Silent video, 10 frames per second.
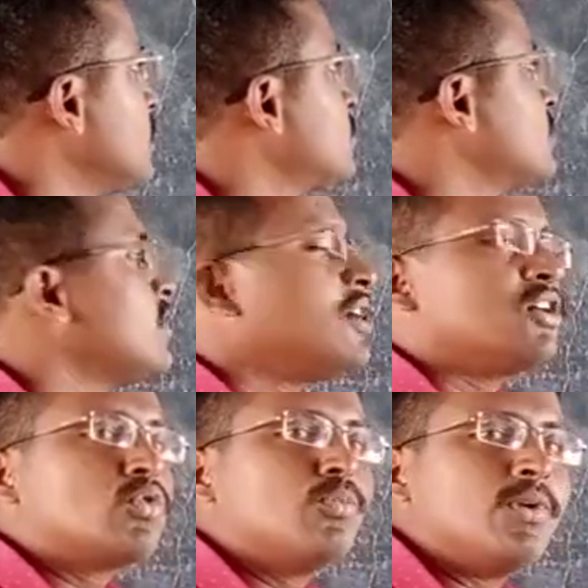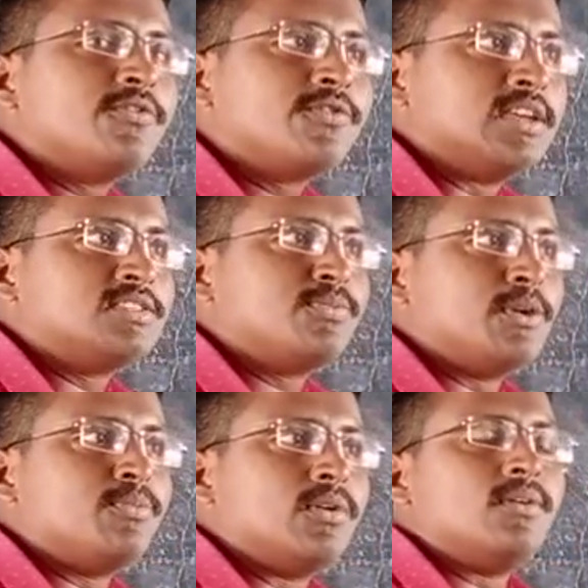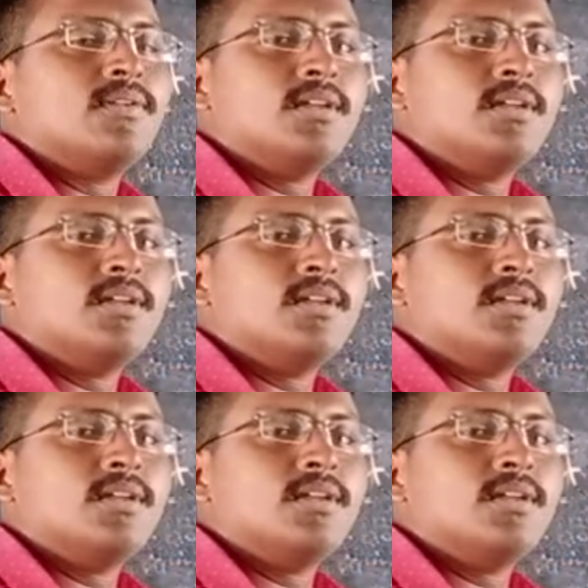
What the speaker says: this group of French people.